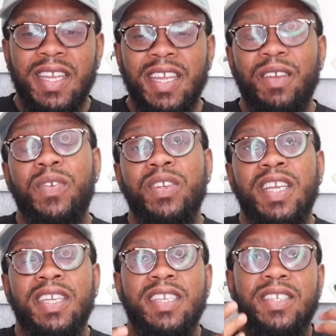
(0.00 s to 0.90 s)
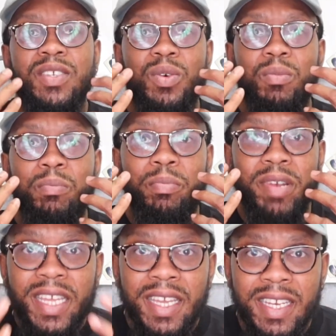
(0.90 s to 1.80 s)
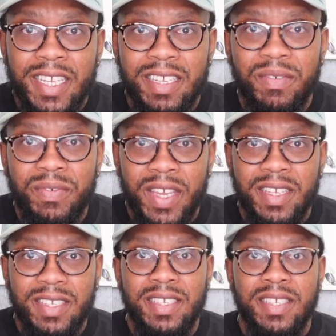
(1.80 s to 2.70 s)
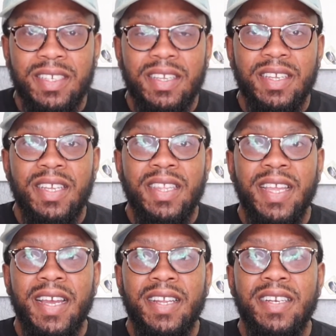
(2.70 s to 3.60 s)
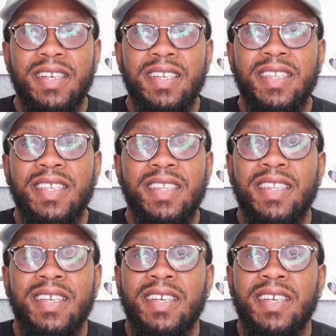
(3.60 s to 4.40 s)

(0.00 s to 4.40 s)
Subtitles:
it feels like it's so blatant in your face that the